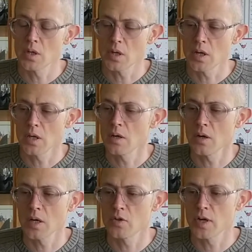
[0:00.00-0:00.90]
And I
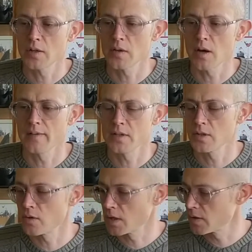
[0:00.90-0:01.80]

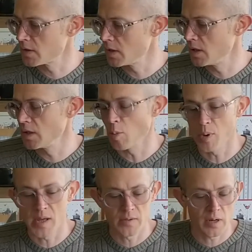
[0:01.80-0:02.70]
obviously drank the tea and the
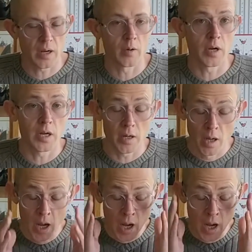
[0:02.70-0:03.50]
blend that I created.